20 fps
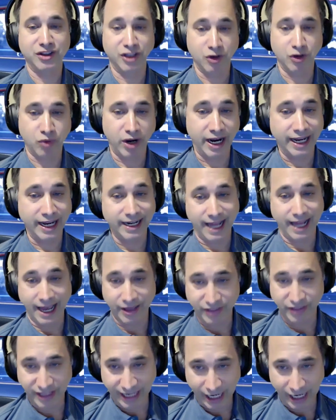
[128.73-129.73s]
the Orion,
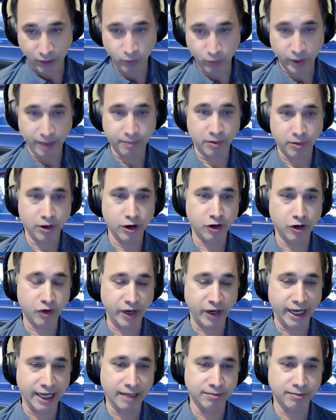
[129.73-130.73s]
and the Gateway
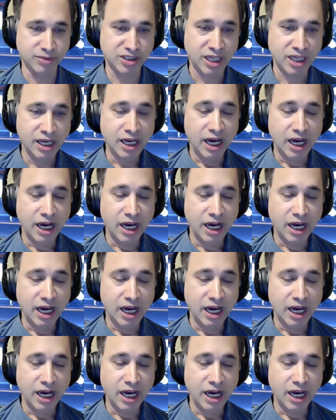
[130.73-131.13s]
programs.